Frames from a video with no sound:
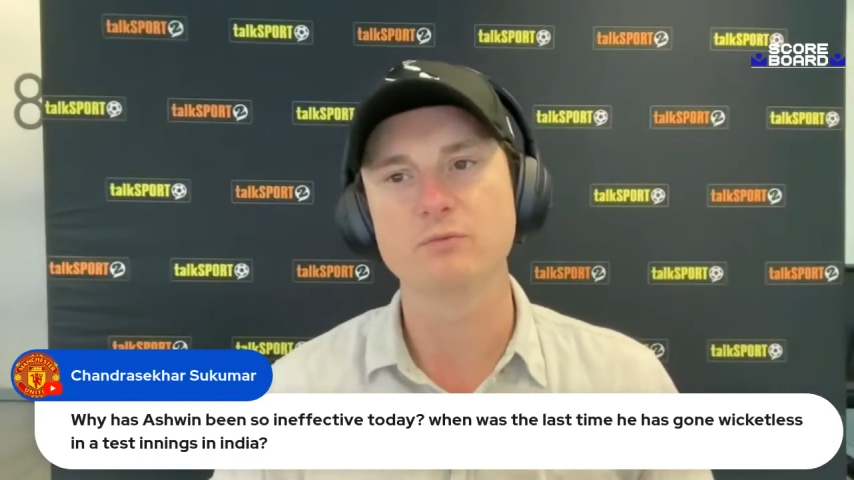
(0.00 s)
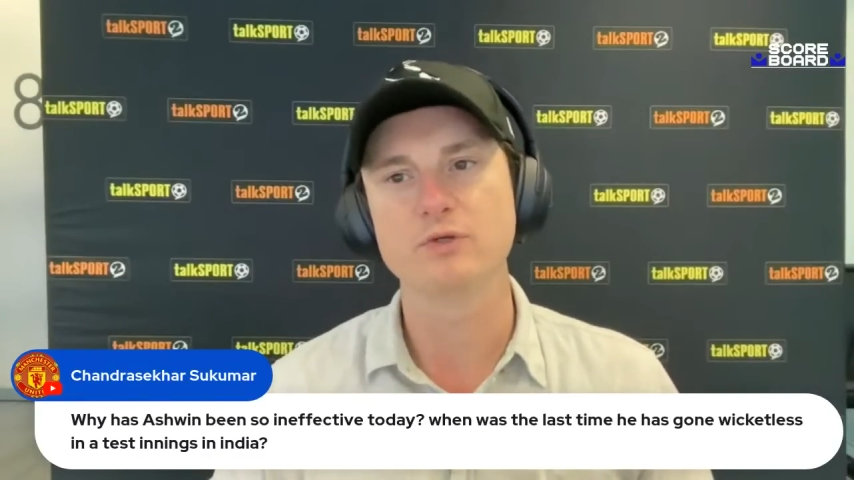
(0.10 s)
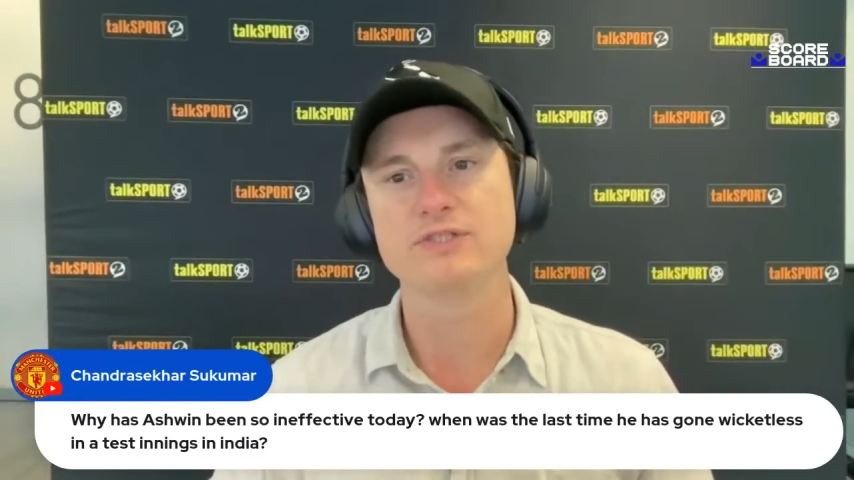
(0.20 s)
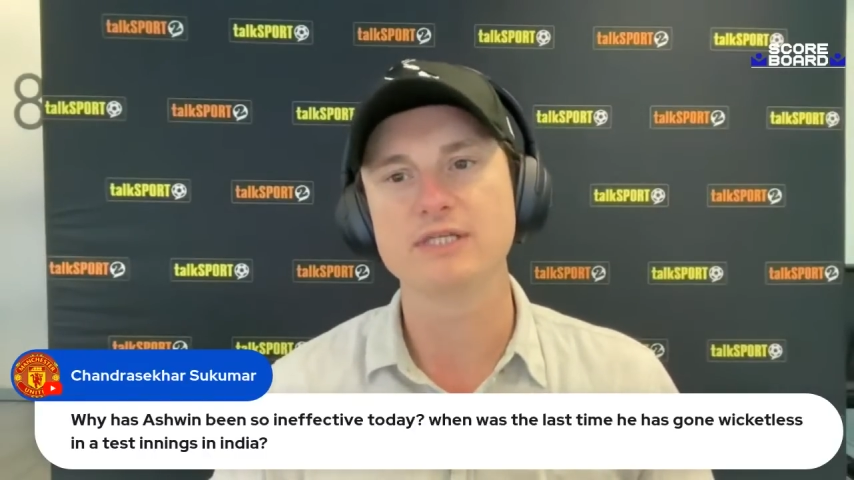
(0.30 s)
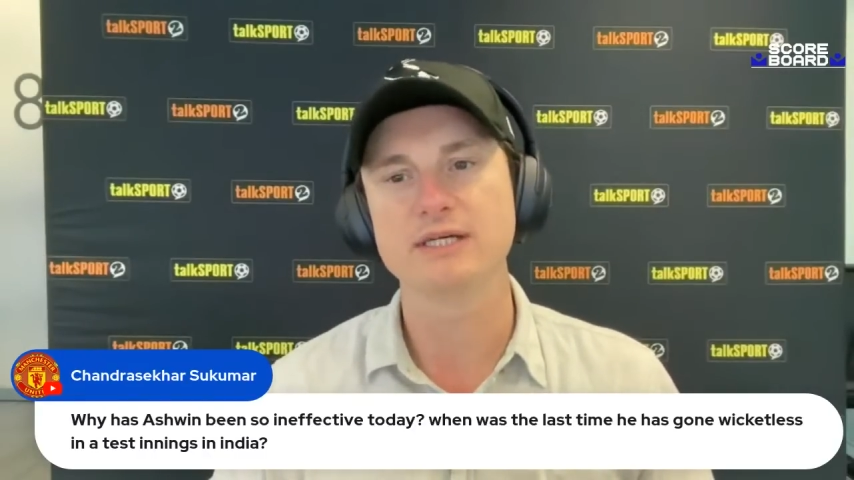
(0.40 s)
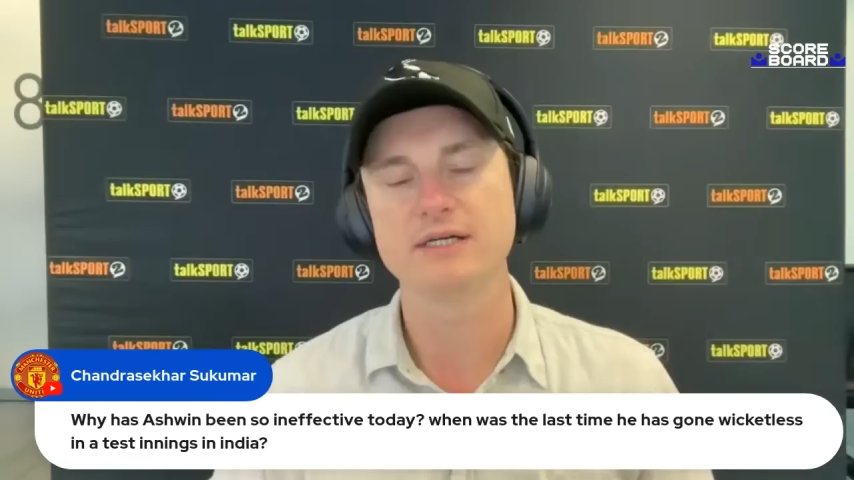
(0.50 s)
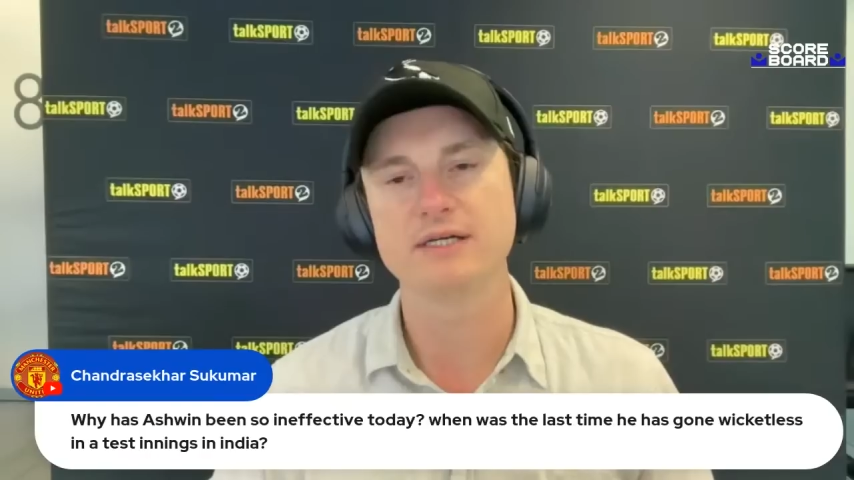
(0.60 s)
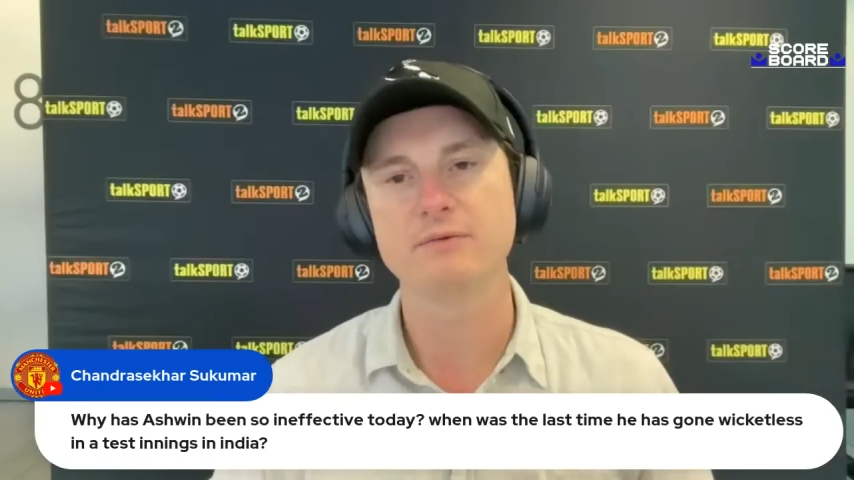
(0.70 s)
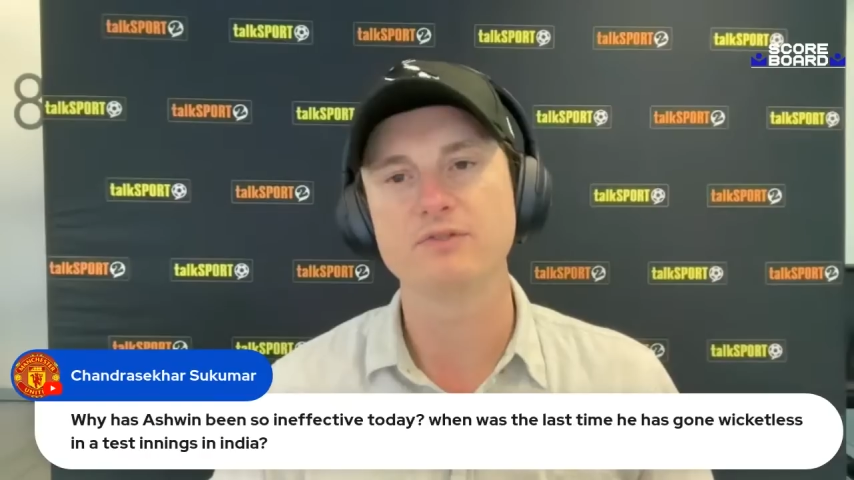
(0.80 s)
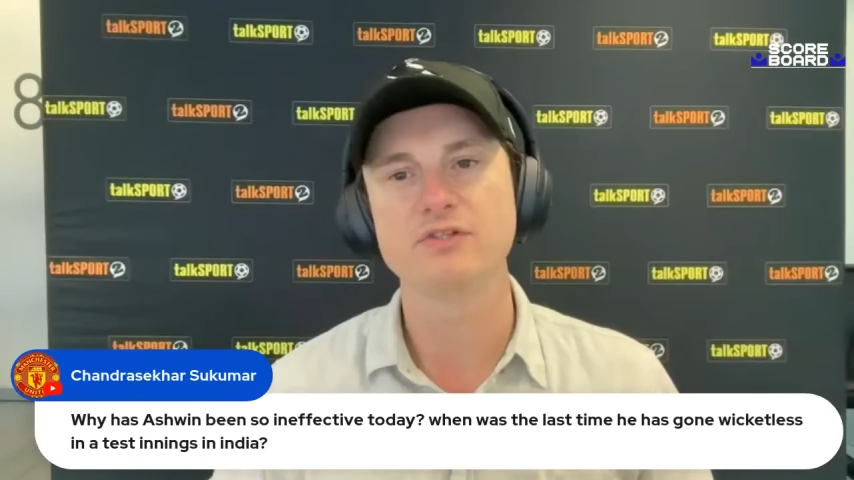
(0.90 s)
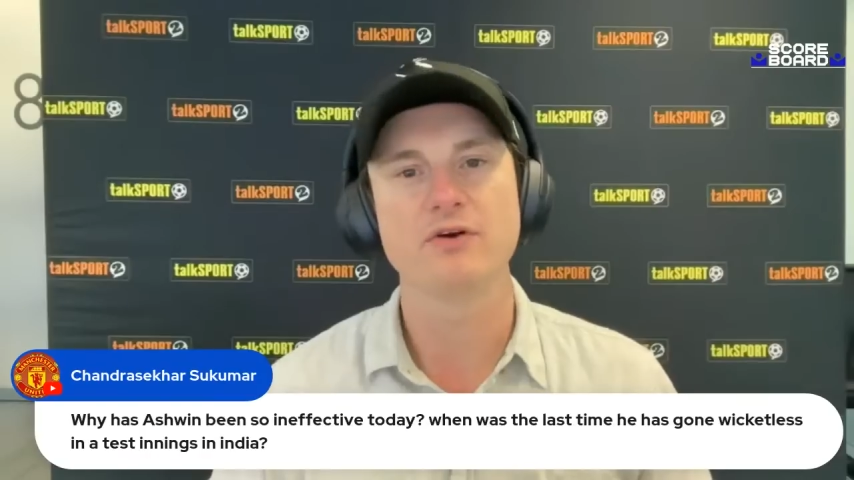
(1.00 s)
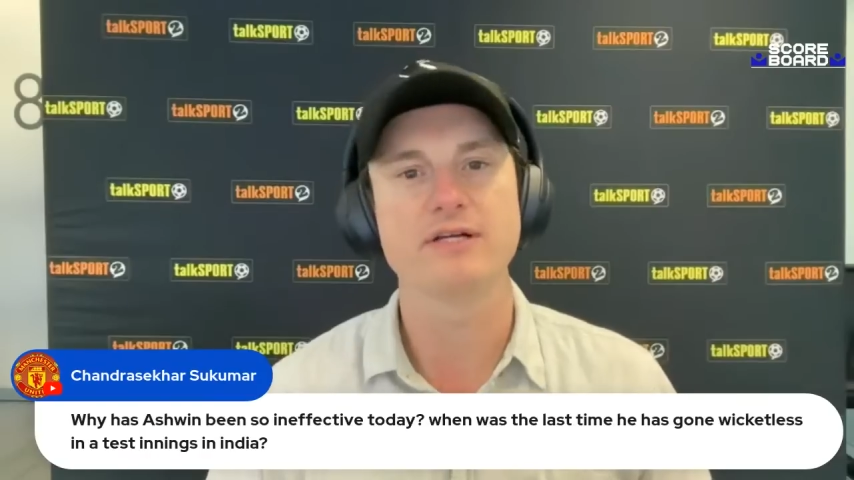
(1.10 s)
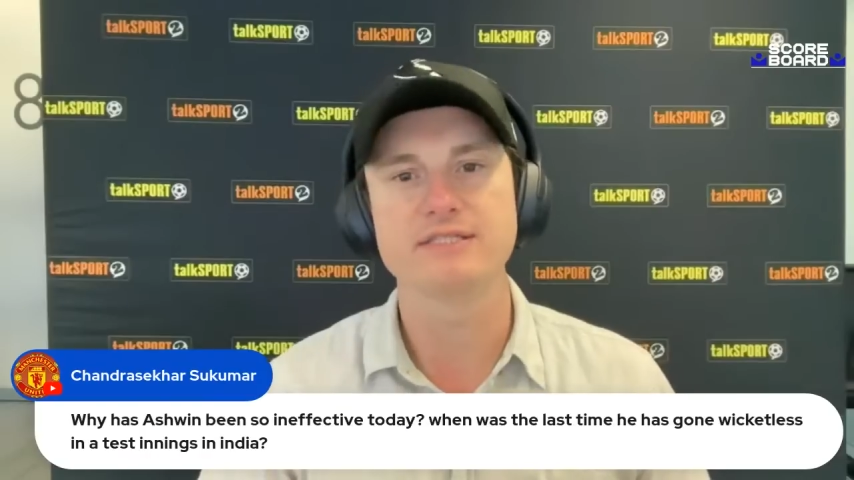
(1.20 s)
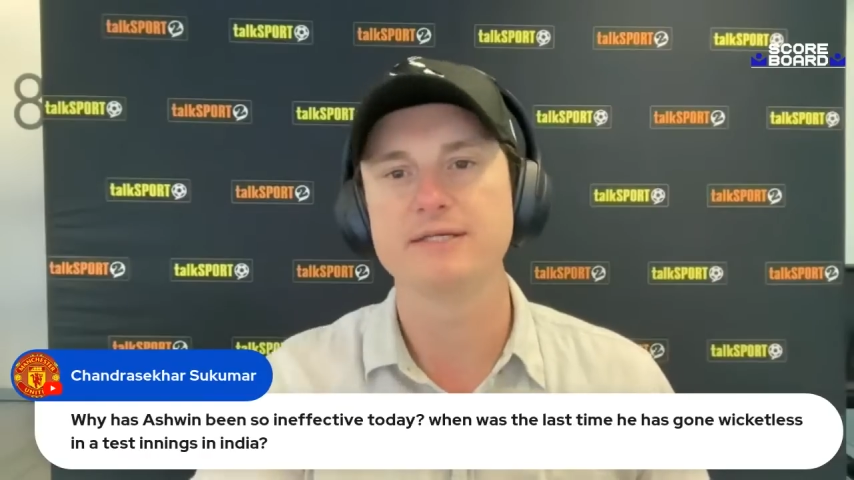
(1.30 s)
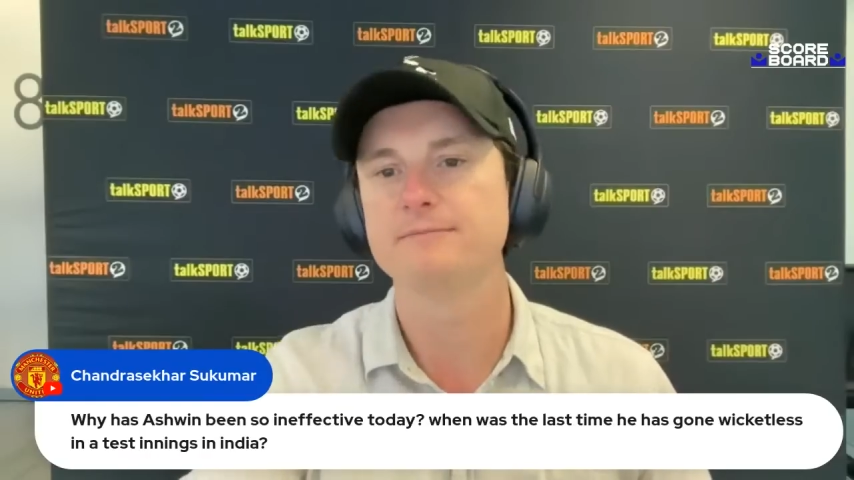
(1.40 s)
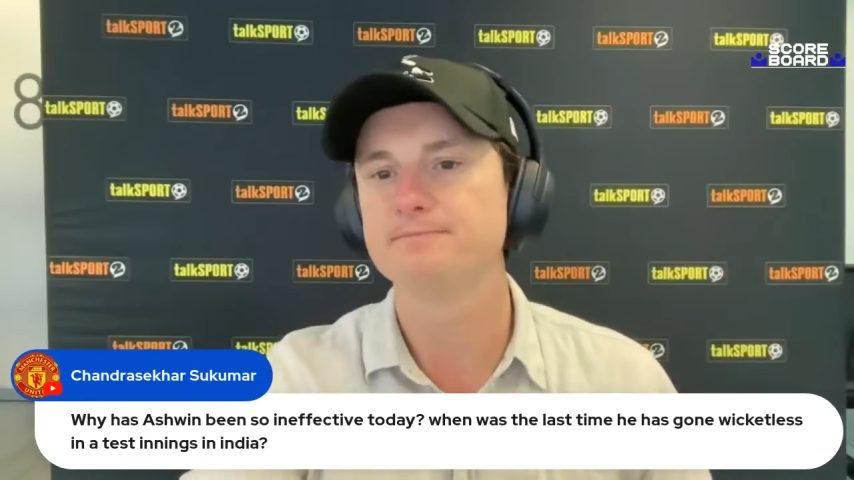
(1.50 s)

was not ideal.